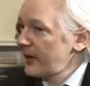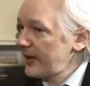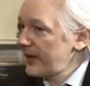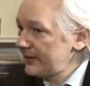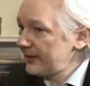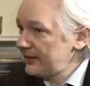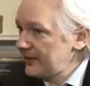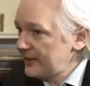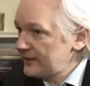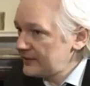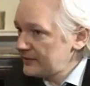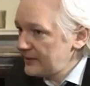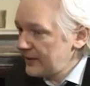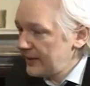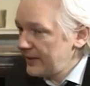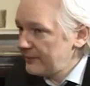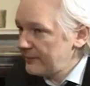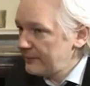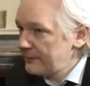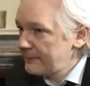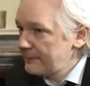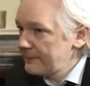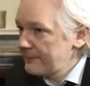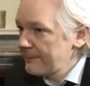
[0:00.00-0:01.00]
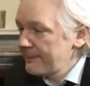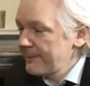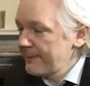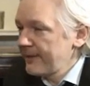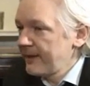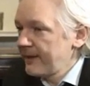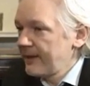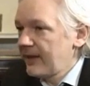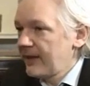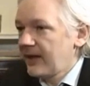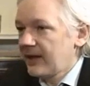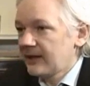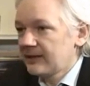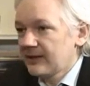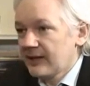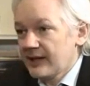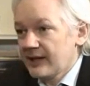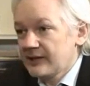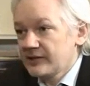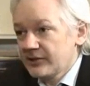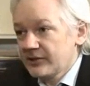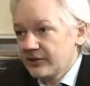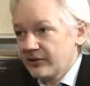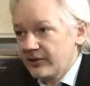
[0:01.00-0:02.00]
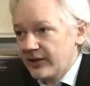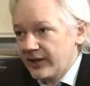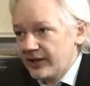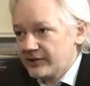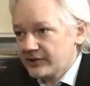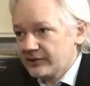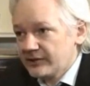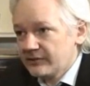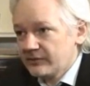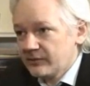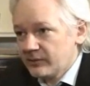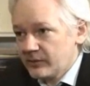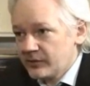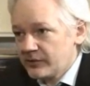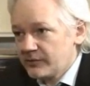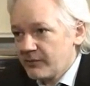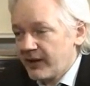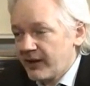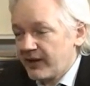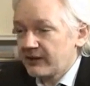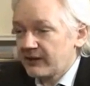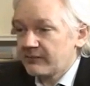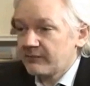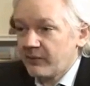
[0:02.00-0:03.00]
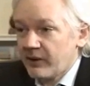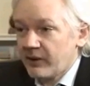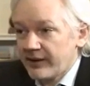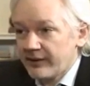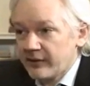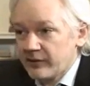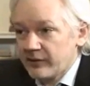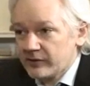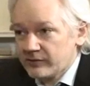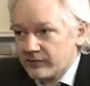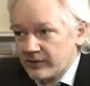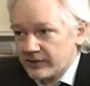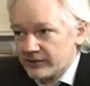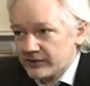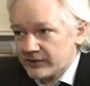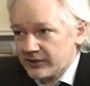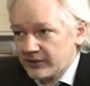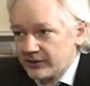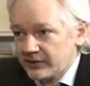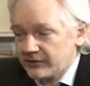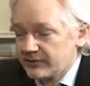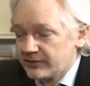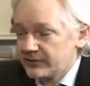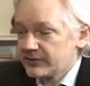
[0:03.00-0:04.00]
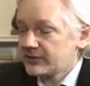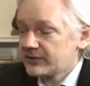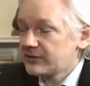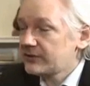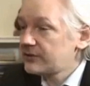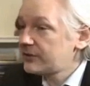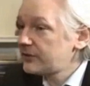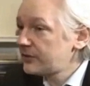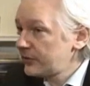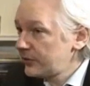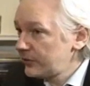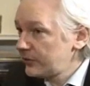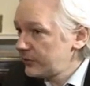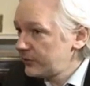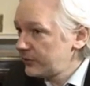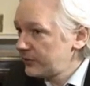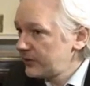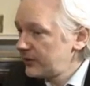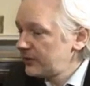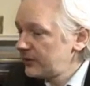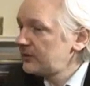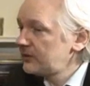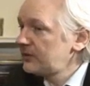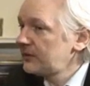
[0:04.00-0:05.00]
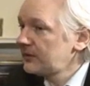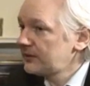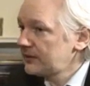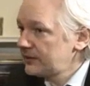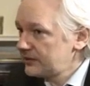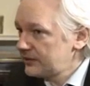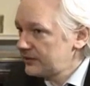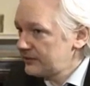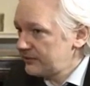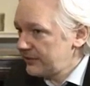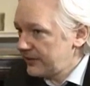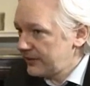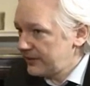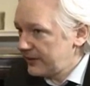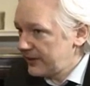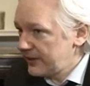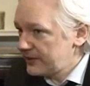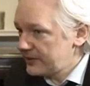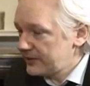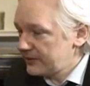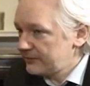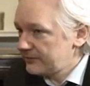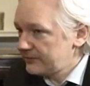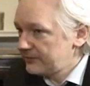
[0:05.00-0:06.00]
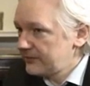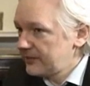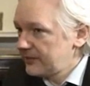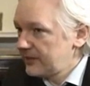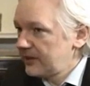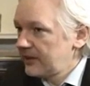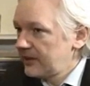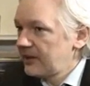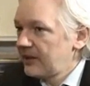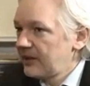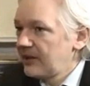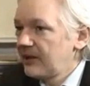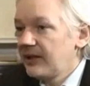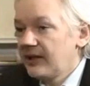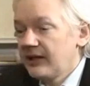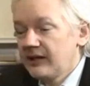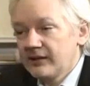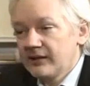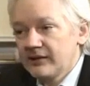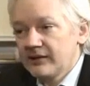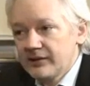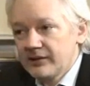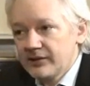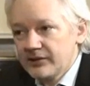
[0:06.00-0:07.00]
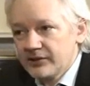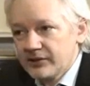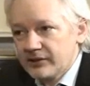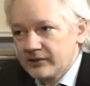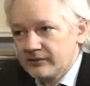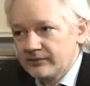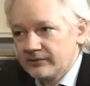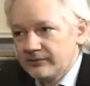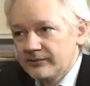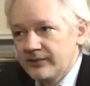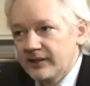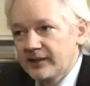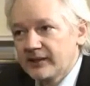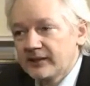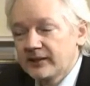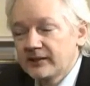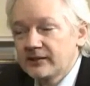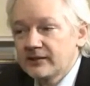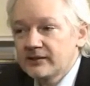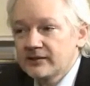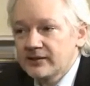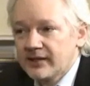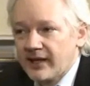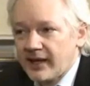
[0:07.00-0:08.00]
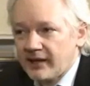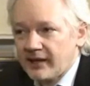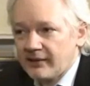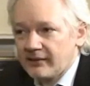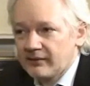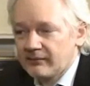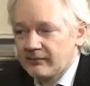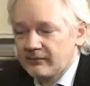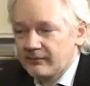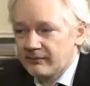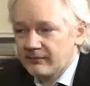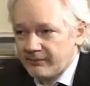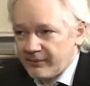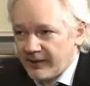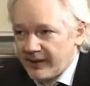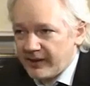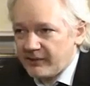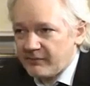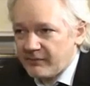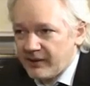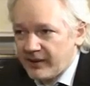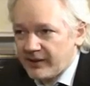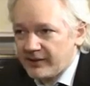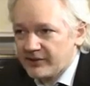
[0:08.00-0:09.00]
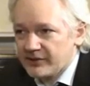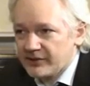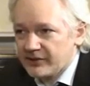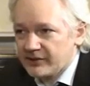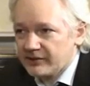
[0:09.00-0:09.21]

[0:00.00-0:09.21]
So at that time, a large donation was made by those Russian interests to the Clinton Foundation. In addition, Clinton's campaign